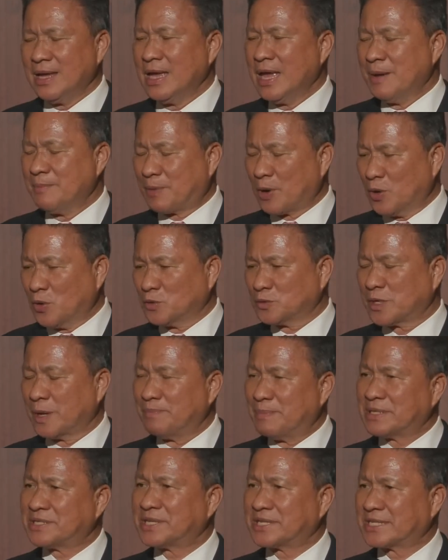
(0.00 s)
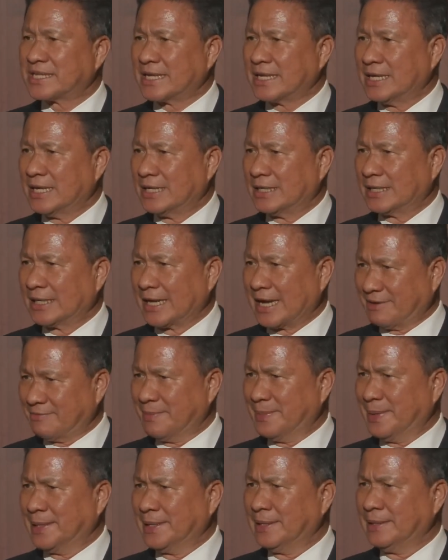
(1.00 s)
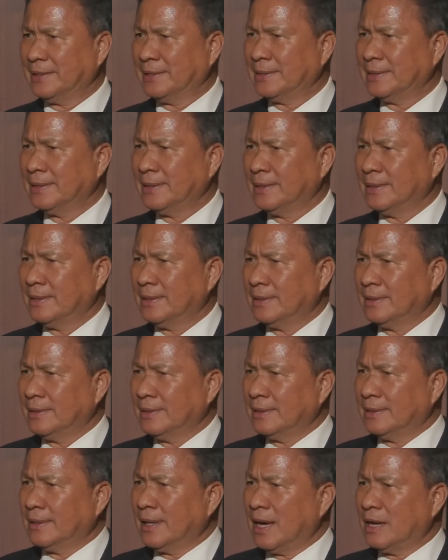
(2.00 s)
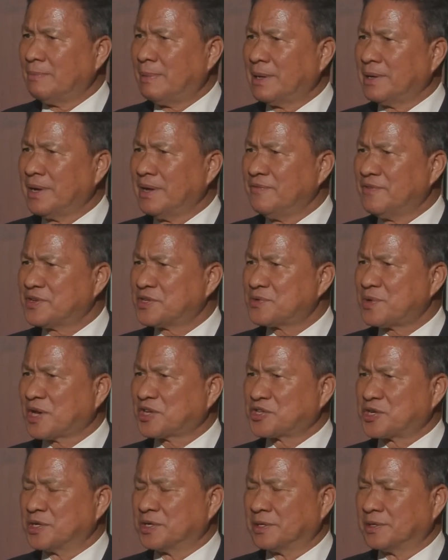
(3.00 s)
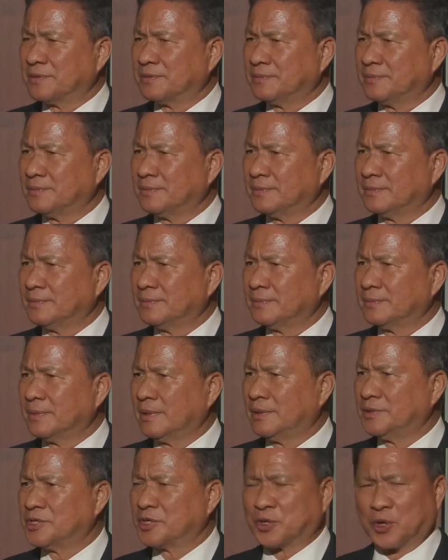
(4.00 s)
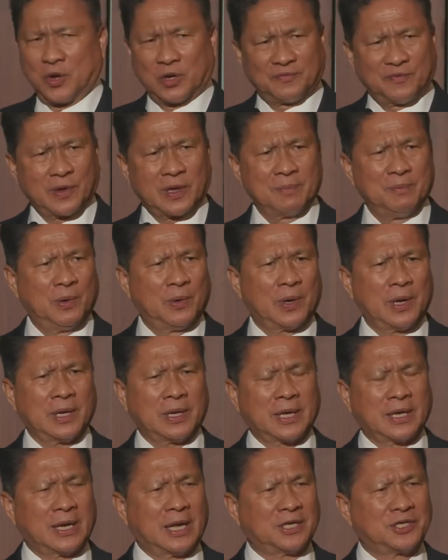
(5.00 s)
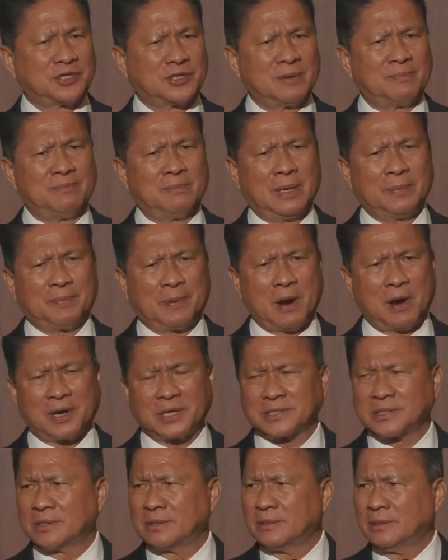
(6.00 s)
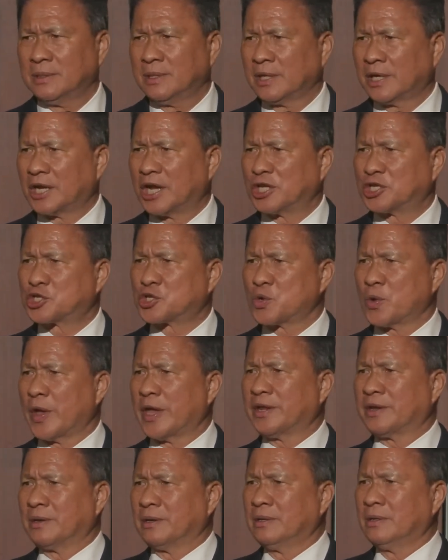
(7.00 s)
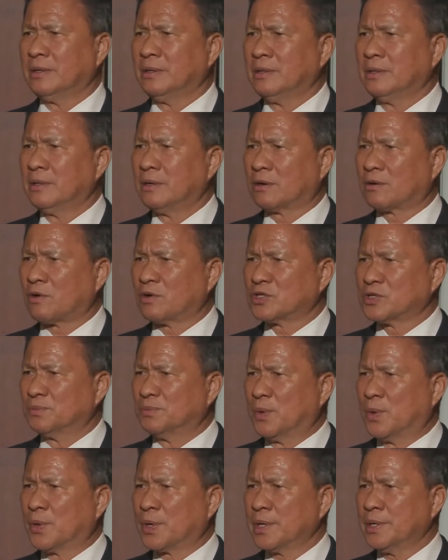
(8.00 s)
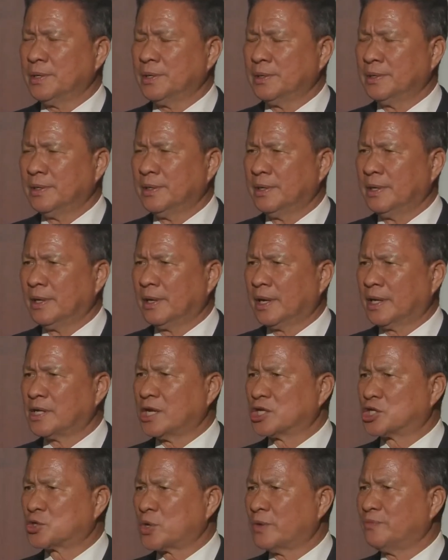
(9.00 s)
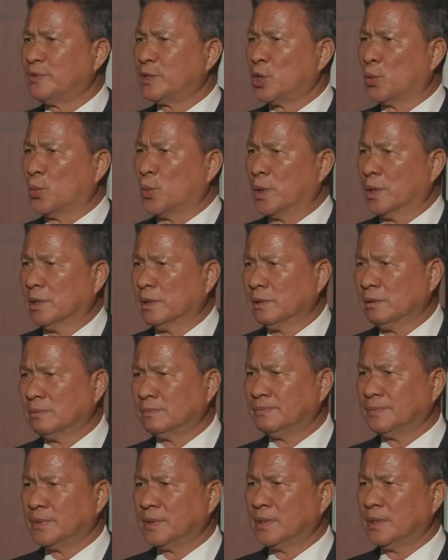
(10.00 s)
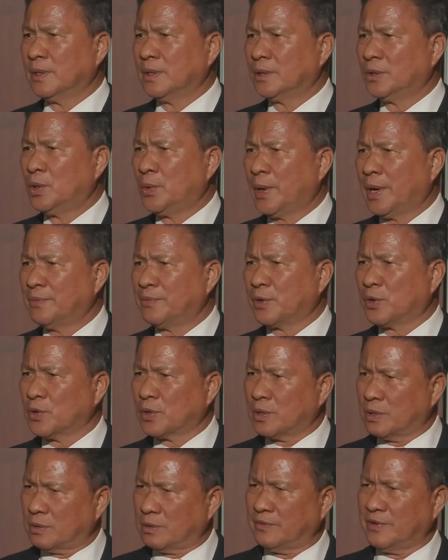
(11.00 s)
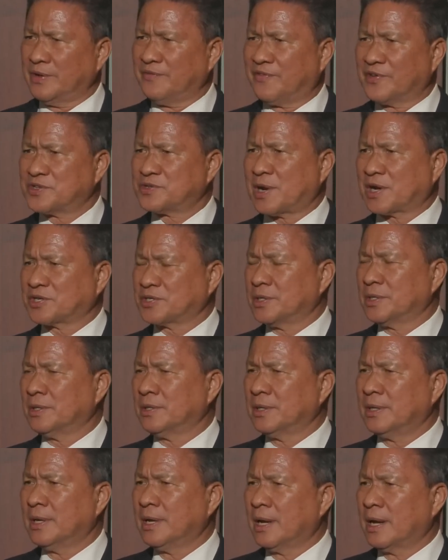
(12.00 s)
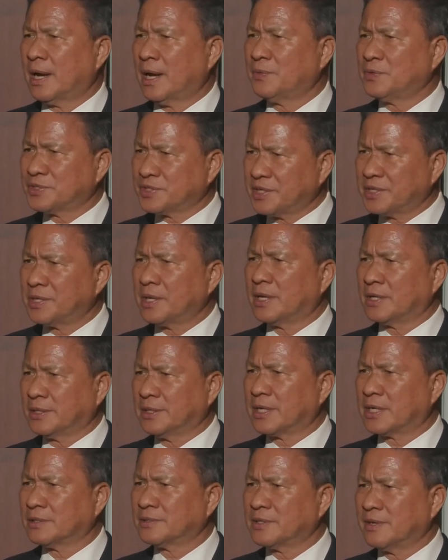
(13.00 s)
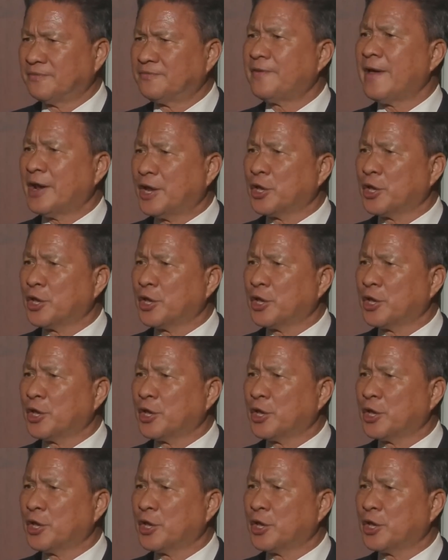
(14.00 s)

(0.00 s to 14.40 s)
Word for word: pro-business government. How about infrastructure? Is it good for Cambodia? Can I ship my products? Can I trade across the border? Can I trade with the world? Do we have a good infrastructure? I would say that, you know, it's very